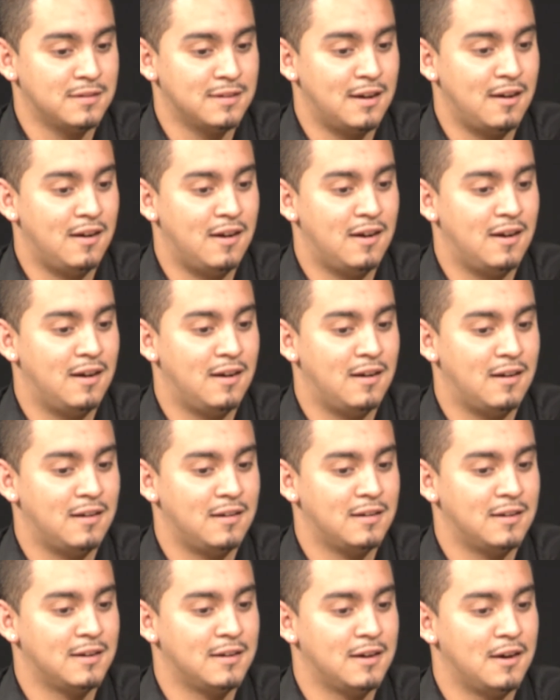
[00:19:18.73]

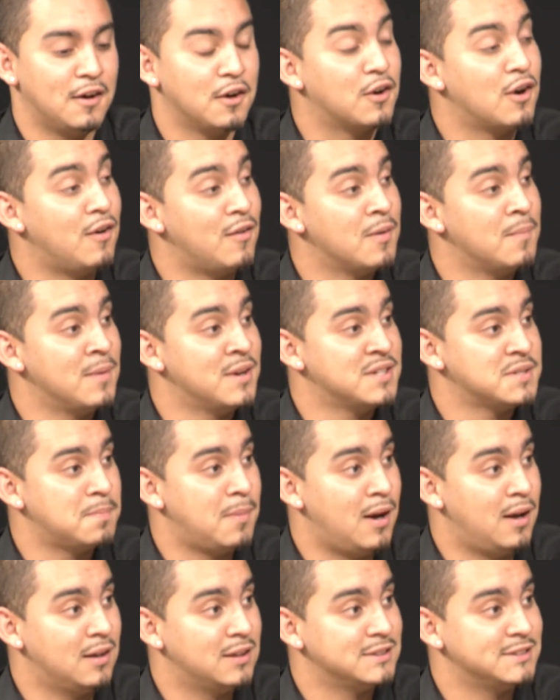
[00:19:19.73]
our government's
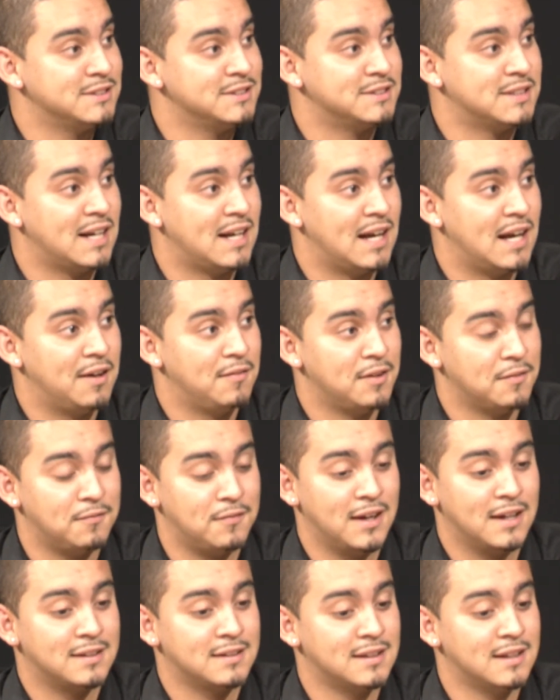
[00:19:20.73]
policies that have
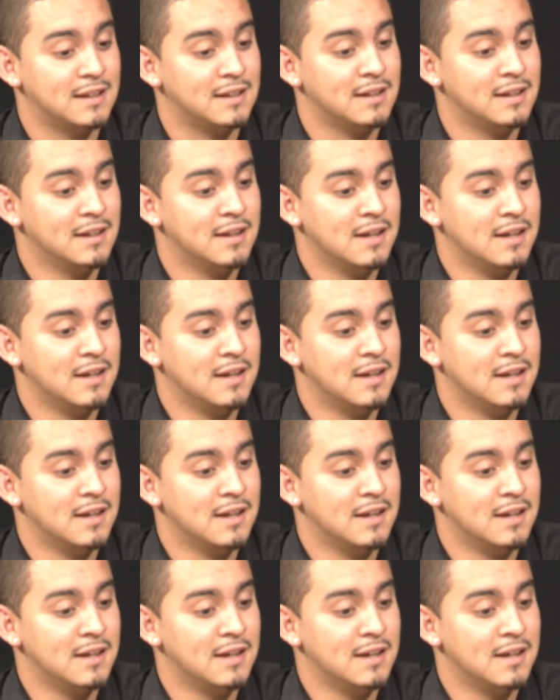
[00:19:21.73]
affected